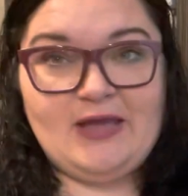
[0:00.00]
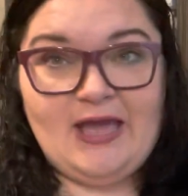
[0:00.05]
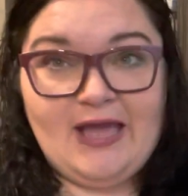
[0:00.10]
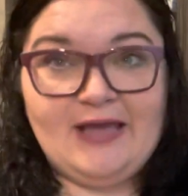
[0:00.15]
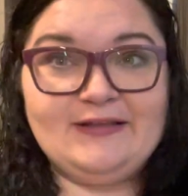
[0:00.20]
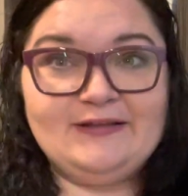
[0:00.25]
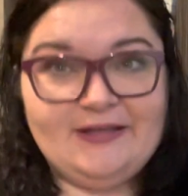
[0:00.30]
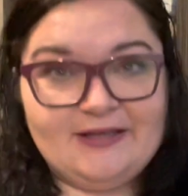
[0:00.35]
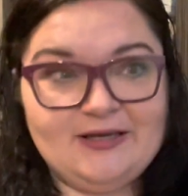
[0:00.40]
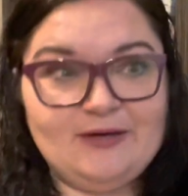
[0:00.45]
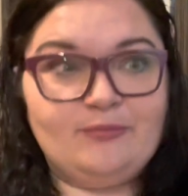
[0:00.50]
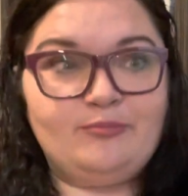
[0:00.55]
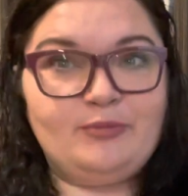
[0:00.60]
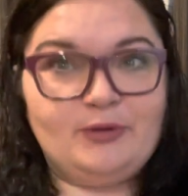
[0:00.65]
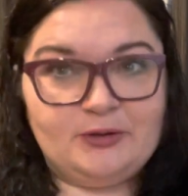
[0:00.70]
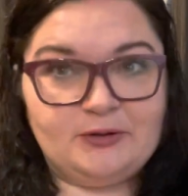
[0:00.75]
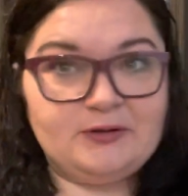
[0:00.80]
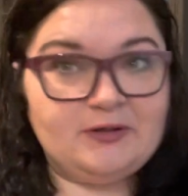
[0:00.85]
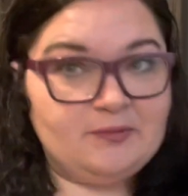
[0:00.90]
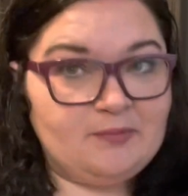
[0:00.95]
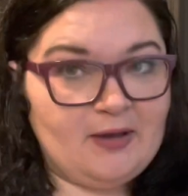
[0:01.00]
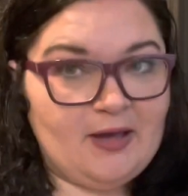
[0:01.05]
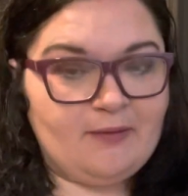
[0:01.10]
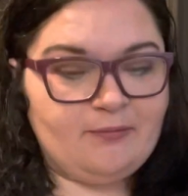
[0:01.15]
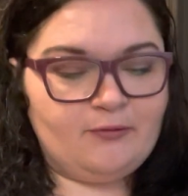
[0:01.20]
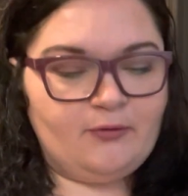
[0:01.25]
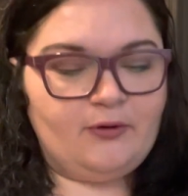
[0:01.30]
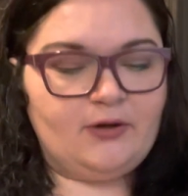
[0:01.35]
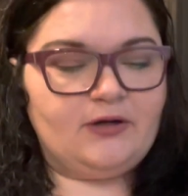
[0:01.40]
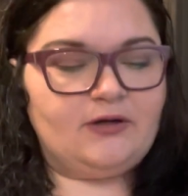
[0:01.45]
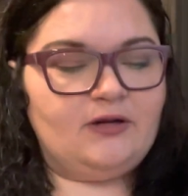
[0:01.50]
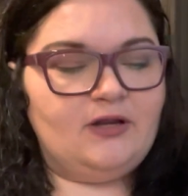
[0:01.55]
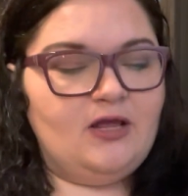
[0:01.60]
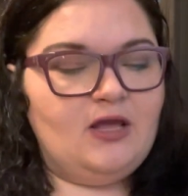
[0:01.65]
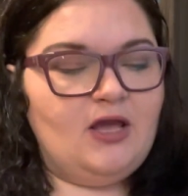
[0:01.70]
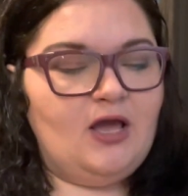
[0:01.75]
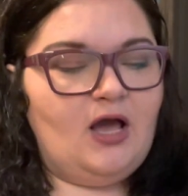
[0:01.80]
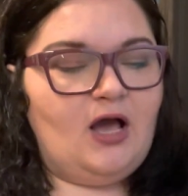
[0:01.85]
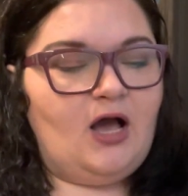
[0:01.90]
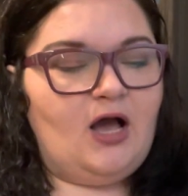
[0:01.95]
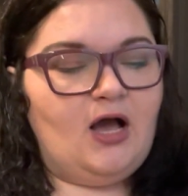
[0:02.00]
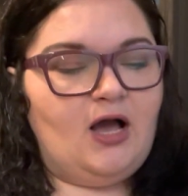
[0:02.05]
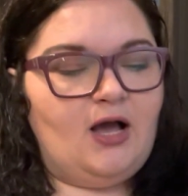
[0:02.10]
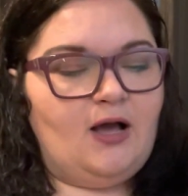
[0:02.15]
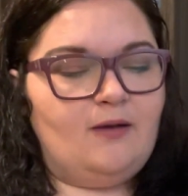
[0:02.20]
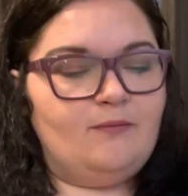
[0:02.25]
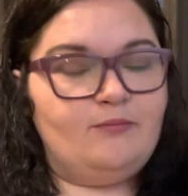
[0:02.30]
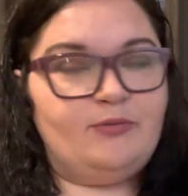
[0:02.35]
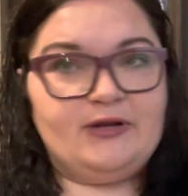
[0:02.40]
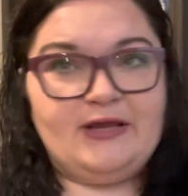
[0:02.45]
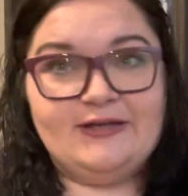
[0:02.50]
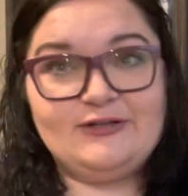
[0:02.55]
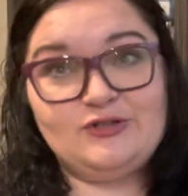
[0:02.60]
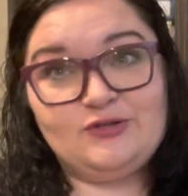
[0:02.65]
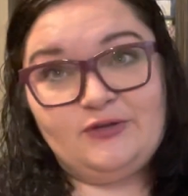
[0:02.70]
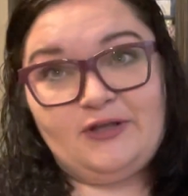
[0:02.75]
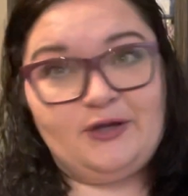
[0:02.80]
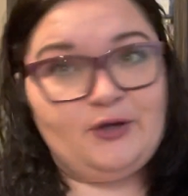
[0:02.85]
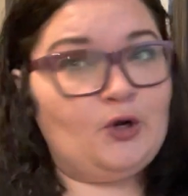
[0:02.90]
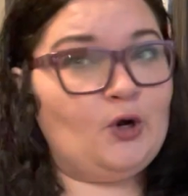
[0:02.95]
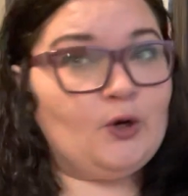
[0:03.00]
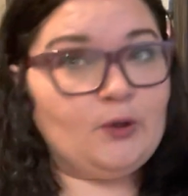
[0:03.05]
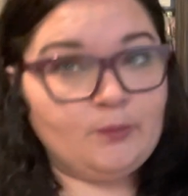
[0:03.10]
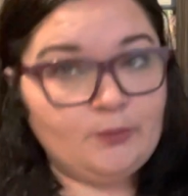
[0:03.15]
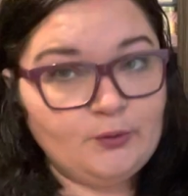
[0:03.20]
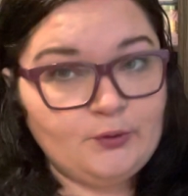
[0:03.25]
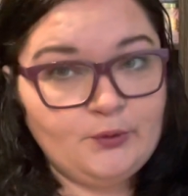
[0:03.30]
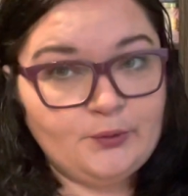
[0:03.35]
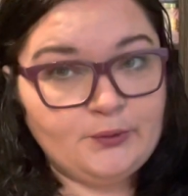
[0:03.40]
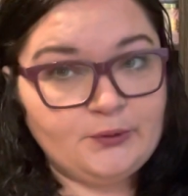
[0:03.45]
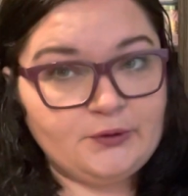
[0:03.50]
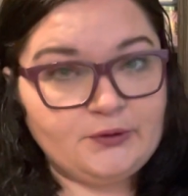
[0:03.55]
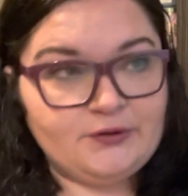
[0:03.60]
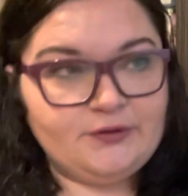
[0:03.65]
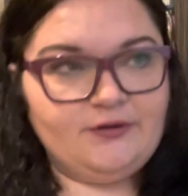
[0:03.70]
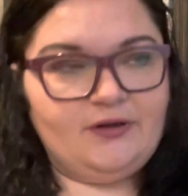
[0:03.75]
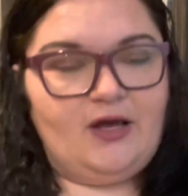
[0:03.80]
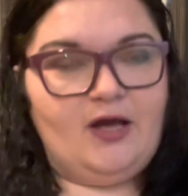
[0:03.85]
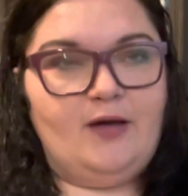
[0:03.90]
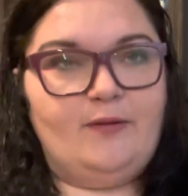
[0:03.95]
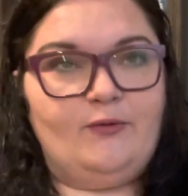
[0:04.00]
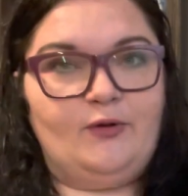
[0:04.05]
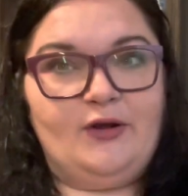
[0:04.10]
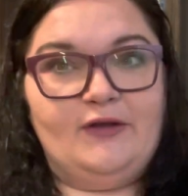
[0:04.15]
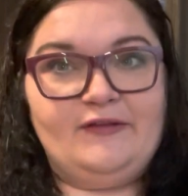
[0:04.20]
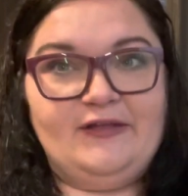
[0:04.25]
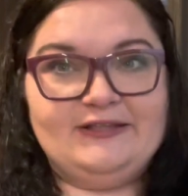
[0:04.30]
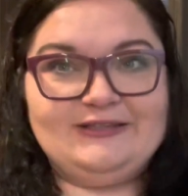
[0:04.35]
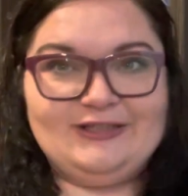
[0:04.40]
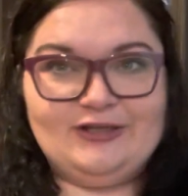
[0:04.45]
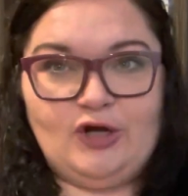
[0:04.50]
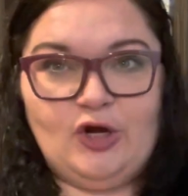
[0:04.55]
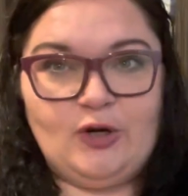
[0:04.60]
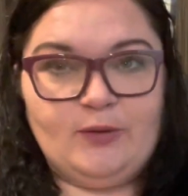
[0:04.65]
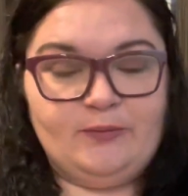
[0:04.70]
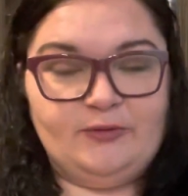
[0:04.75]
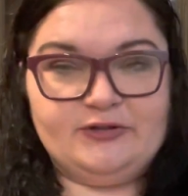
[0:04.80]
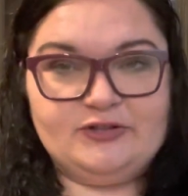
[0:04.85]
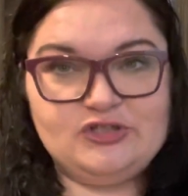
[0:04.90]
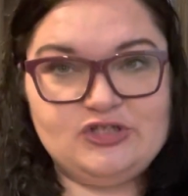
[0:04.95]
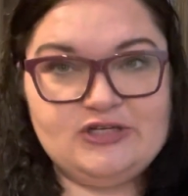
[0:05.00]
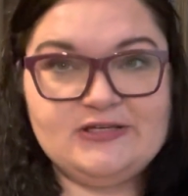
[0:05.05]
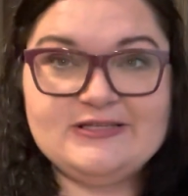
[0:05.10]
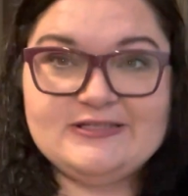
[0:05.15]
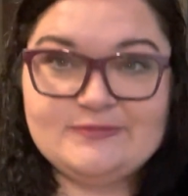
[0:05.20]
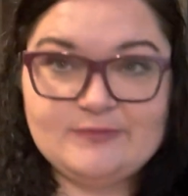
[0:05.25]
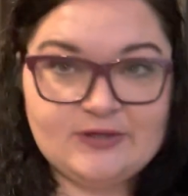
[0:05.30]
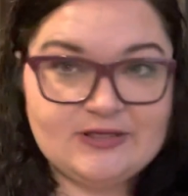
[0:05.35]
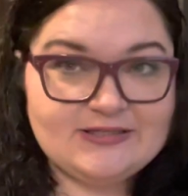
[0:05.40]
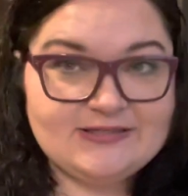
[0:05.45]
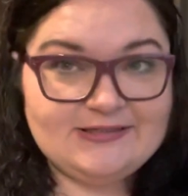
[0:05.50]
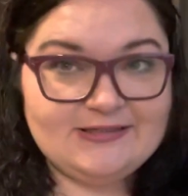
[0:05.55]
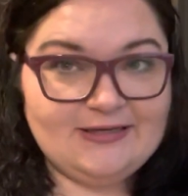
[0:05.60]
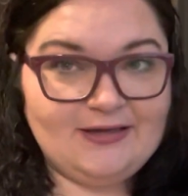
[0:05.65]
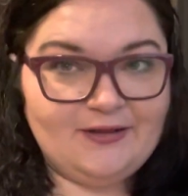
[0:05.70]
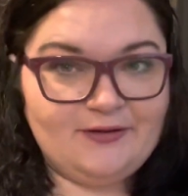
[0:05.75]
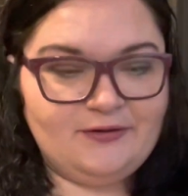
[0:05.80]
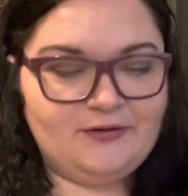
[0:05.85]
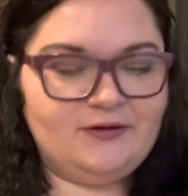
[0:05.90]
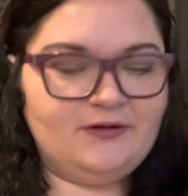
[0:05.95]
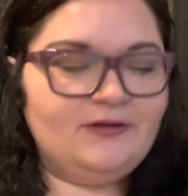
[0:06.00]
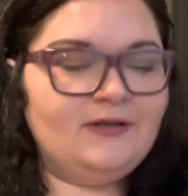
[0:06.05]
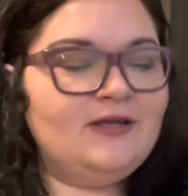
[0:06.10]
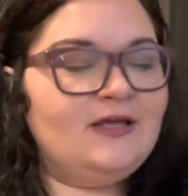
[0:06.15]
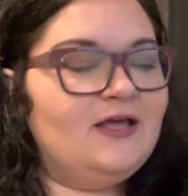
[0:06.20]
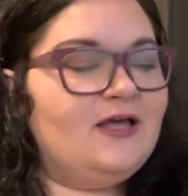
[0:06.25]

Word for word: I like a buttery popcorn, um, but I do like caramel corn, um, or I like the caramel and cheese mixed together.